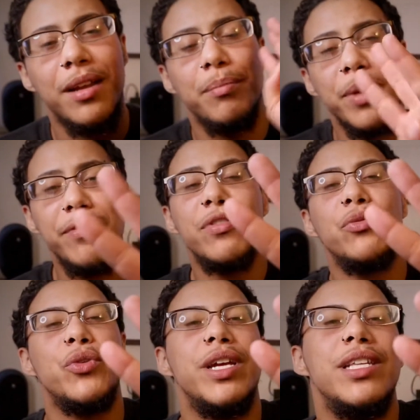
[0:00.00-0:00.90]
Myth
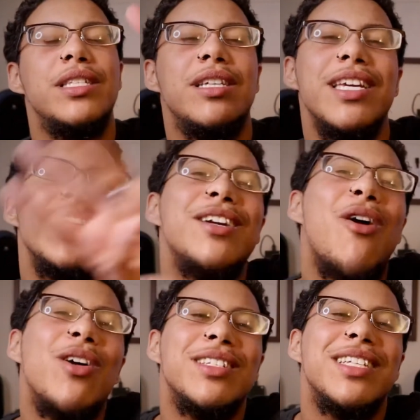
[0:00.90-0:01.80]
three, T
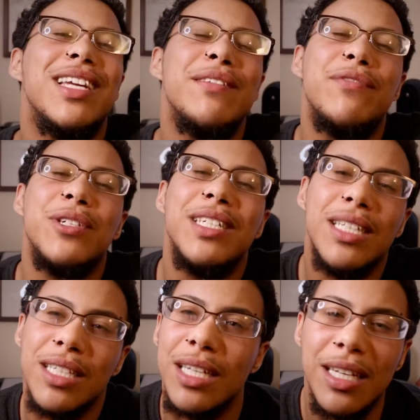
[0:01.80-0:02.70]
causes
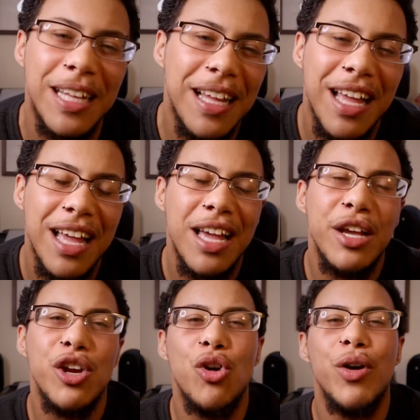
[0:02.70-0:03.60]
infertility.
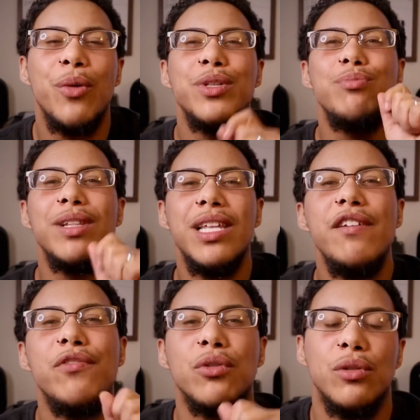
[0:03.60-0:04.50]
You know, it was
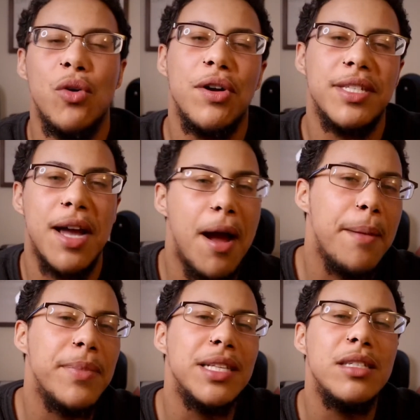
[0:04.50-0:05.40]
believed for a long
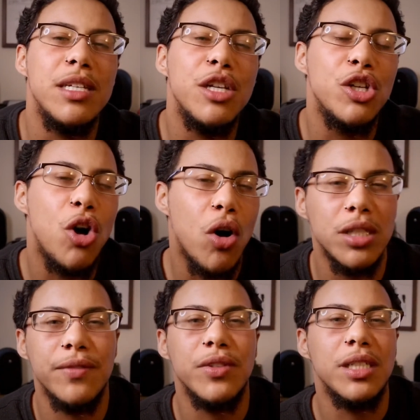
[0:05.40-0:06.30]
time that T could cause
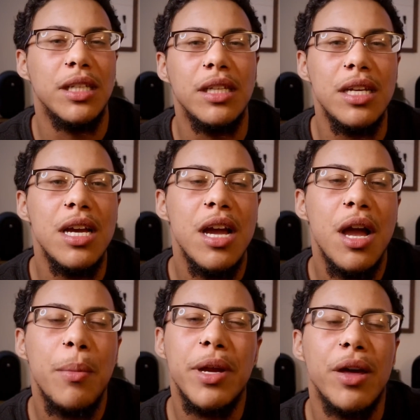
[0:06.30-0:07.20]
infertility
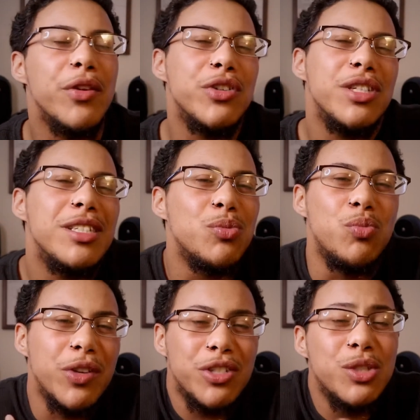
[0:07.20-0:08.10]
because there
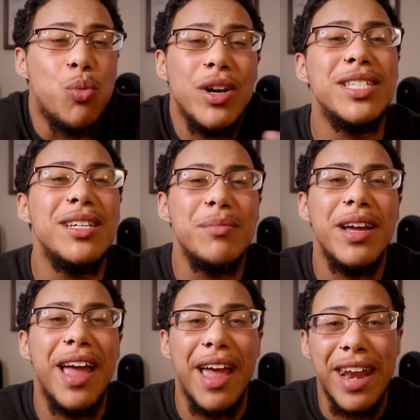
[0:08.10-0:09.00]
just there just wasn't
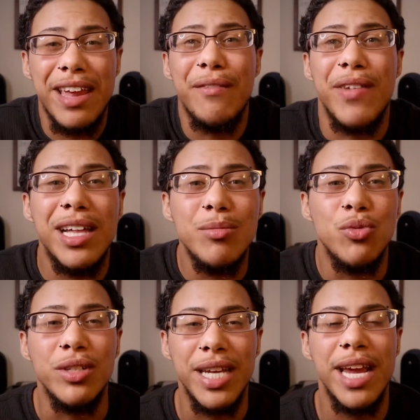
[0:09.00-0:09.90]
any available
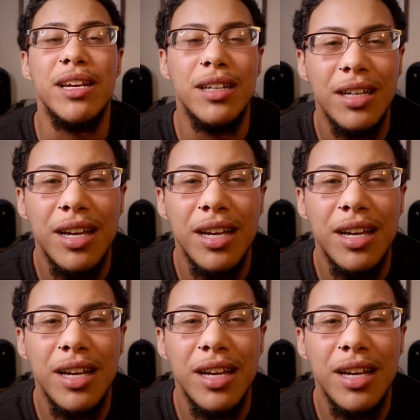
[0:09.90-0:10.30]
data.